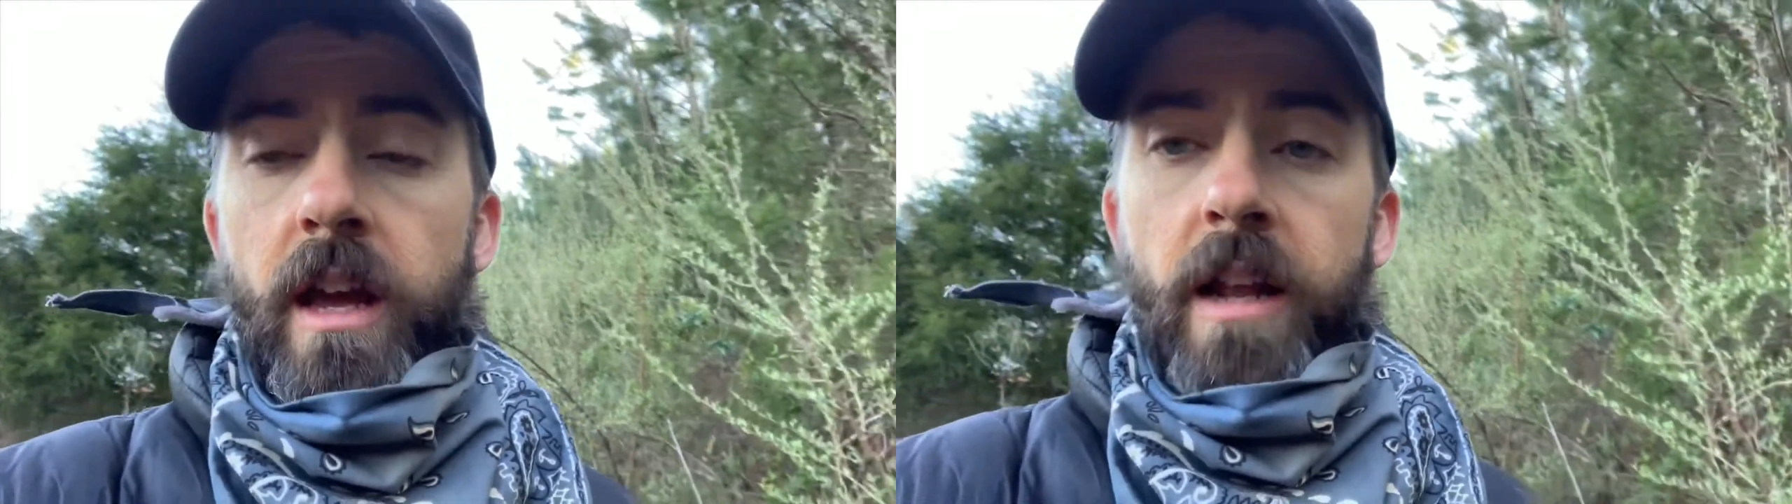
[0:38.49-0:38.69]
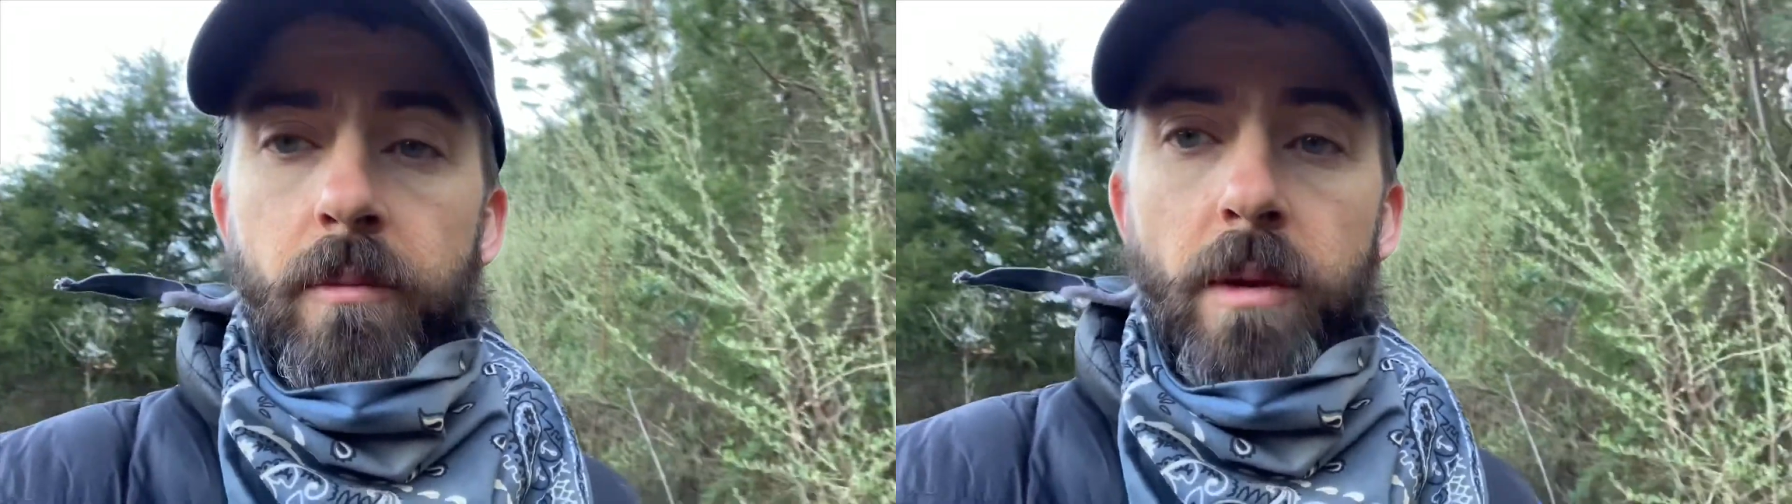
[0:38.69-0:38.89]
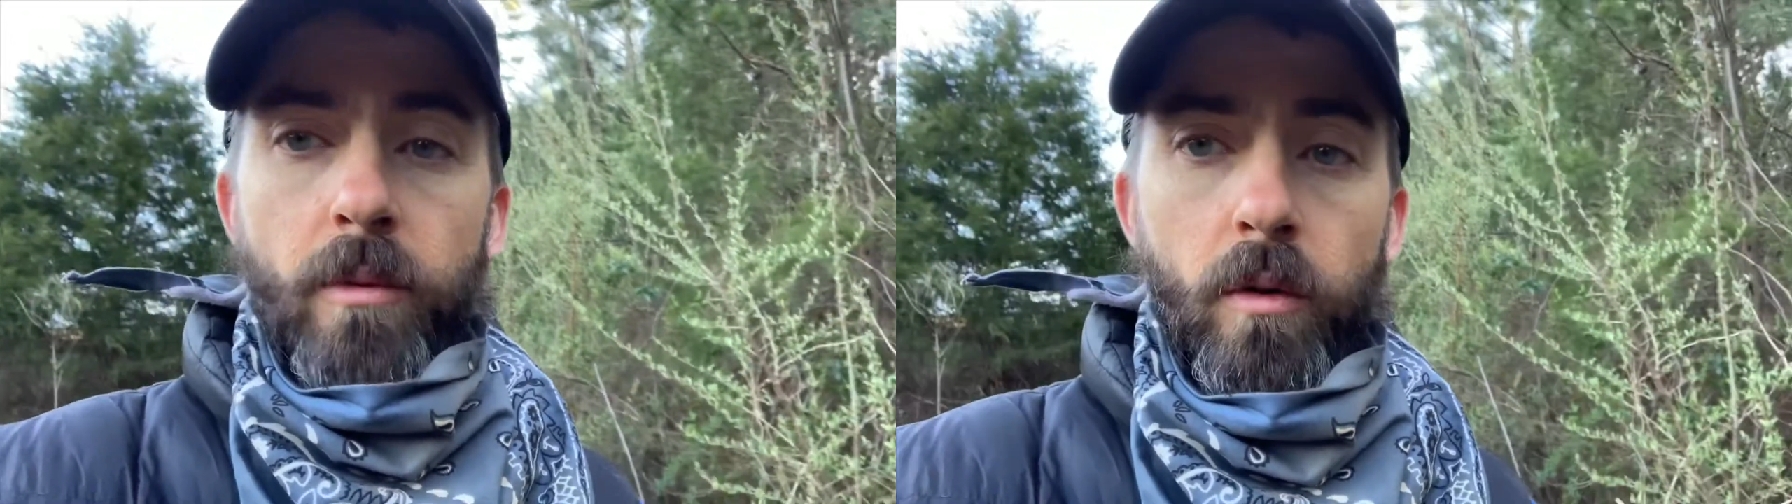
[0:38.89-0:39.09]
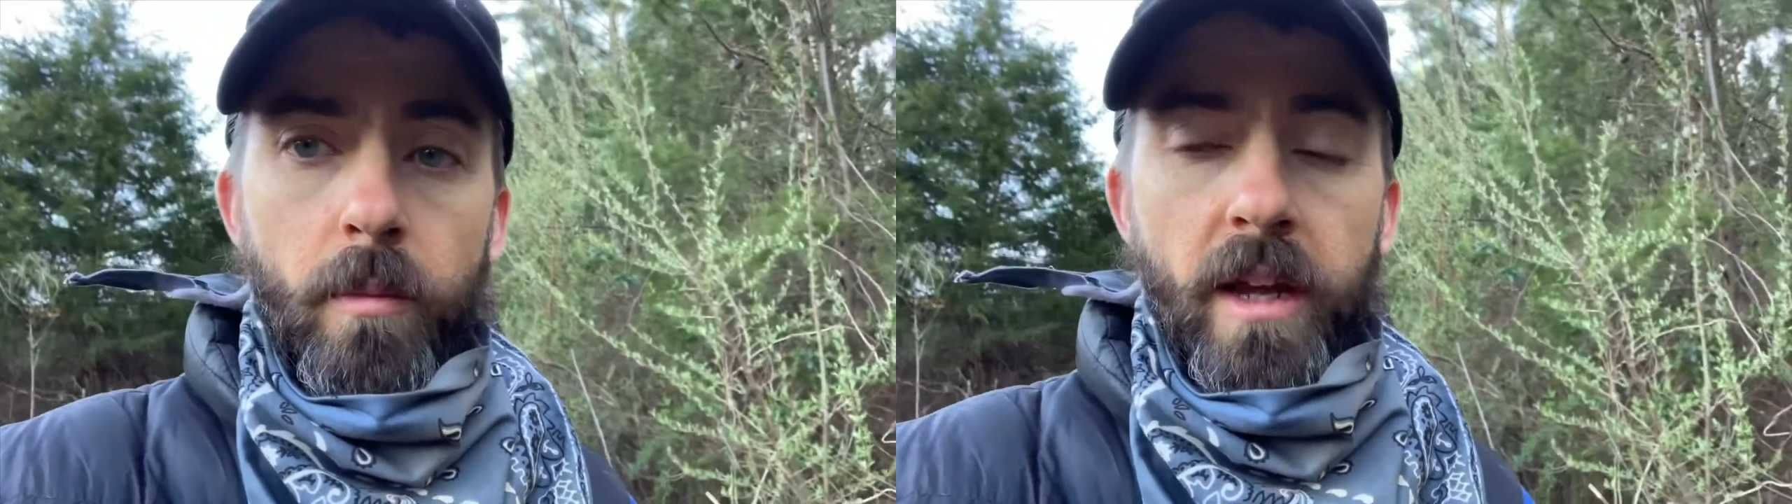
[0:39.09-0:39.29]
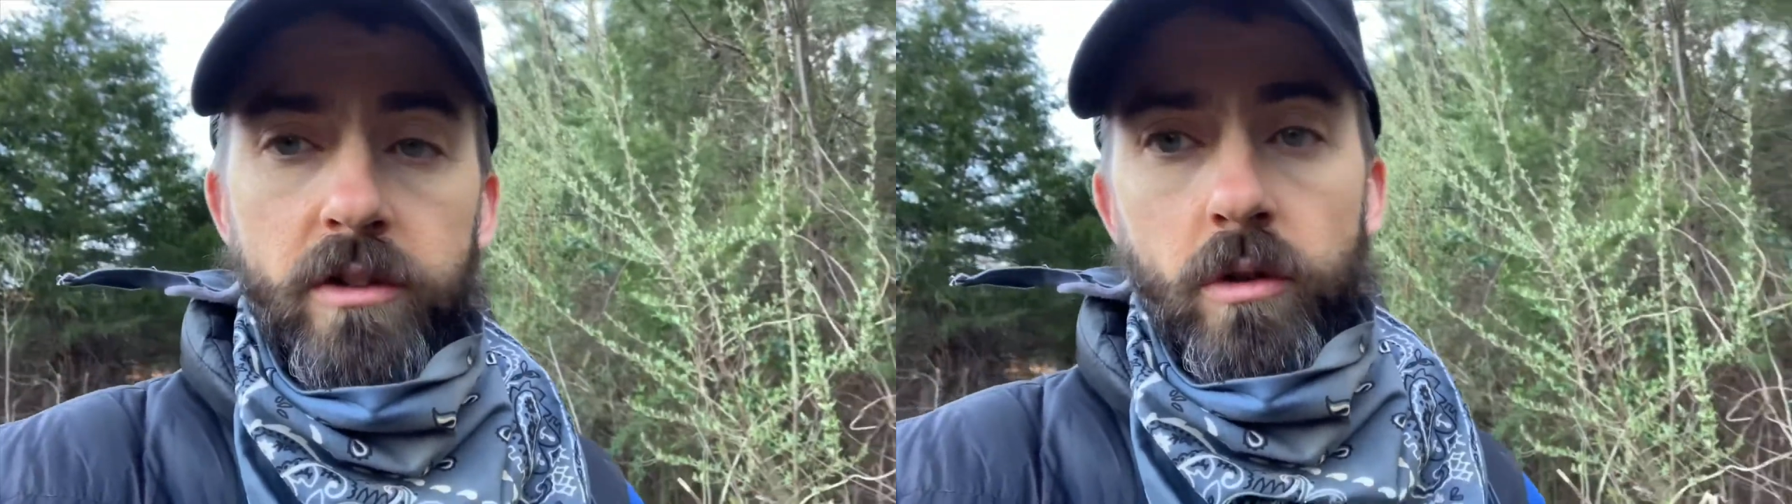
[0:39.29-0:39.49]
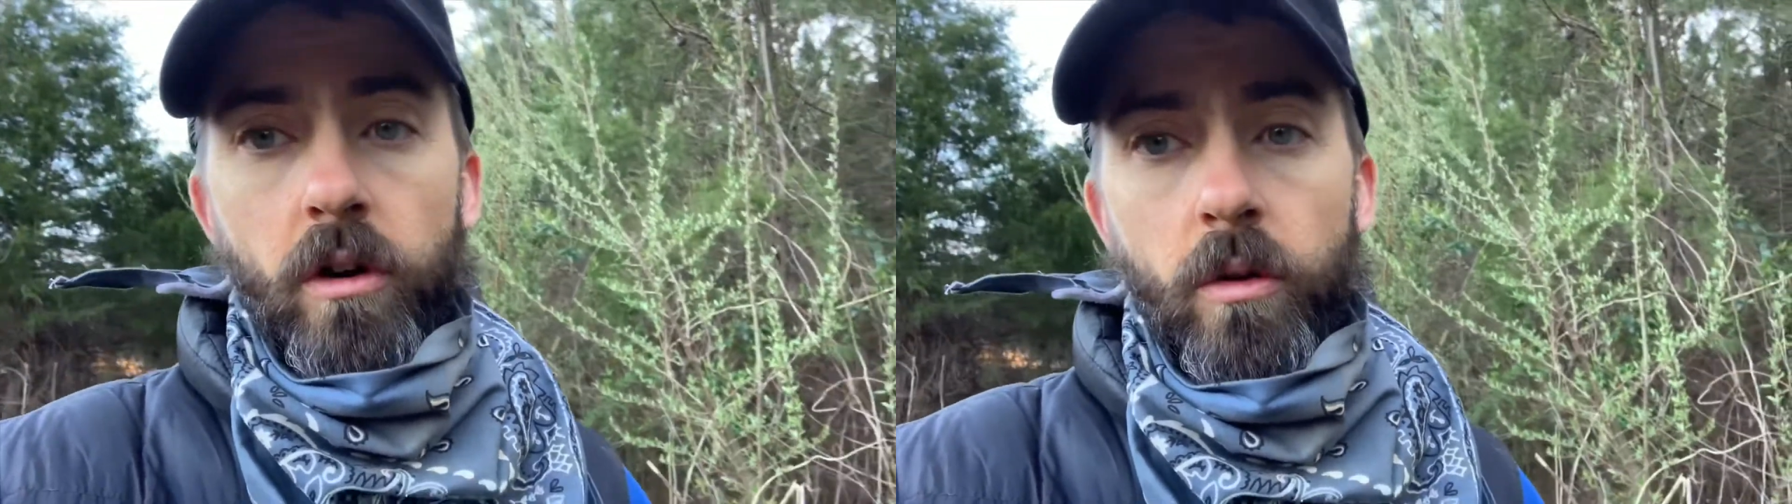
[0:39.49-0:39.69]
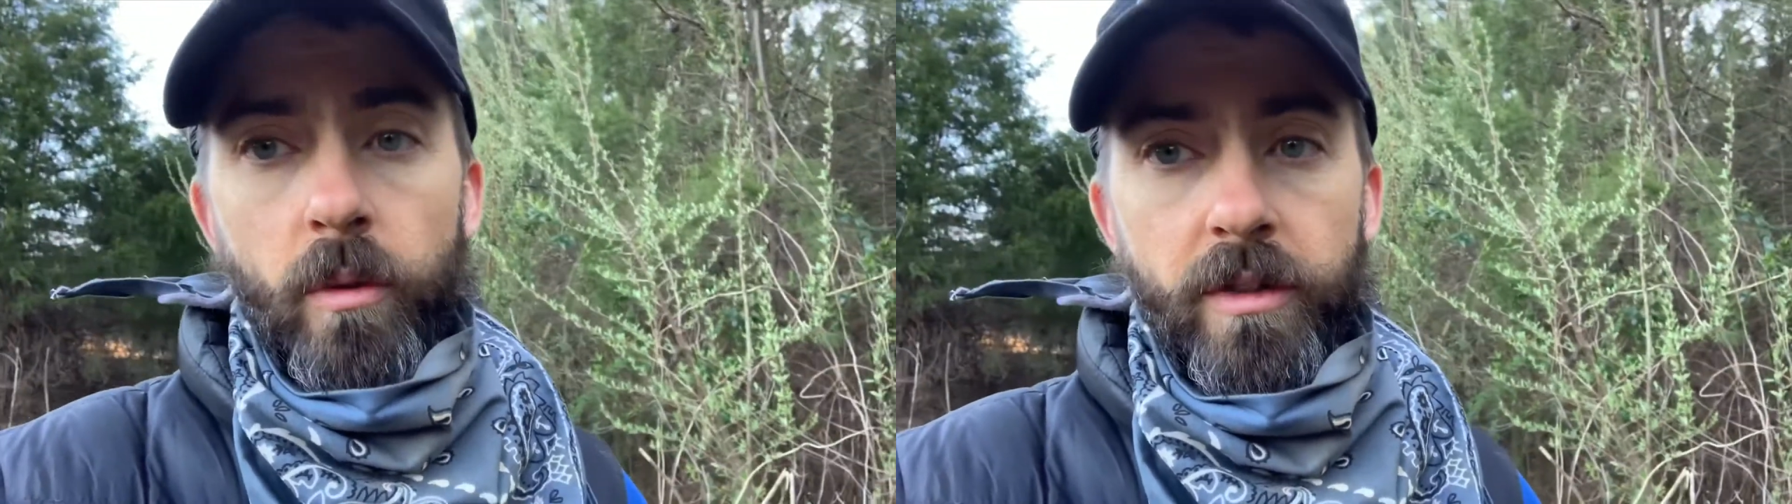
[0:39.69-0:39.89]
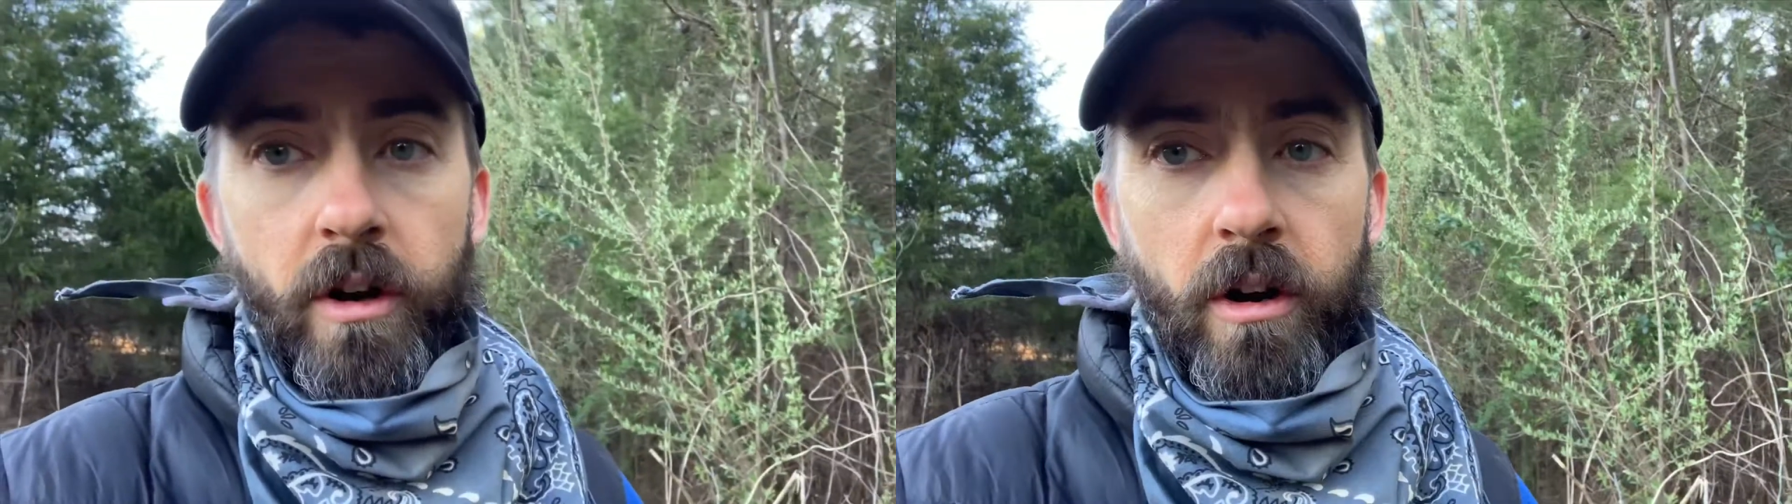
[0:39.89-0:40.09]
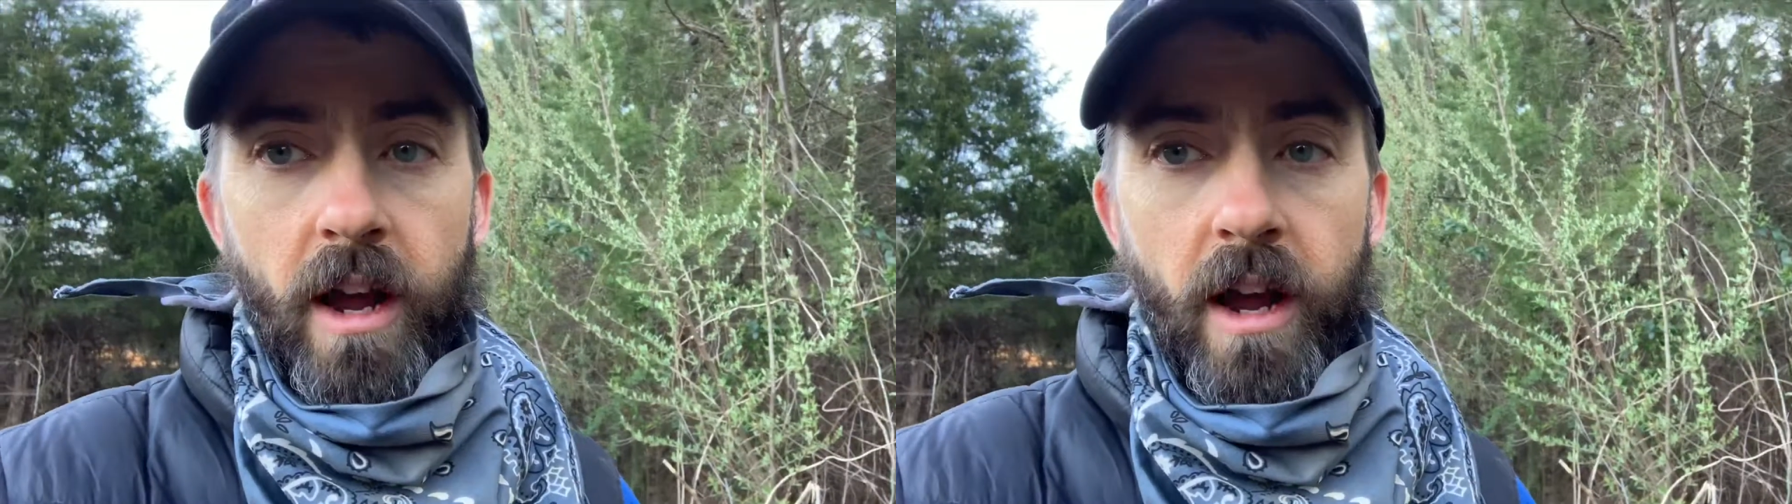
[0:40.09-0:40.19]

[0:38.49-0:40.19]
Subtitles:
and people may struggle with it or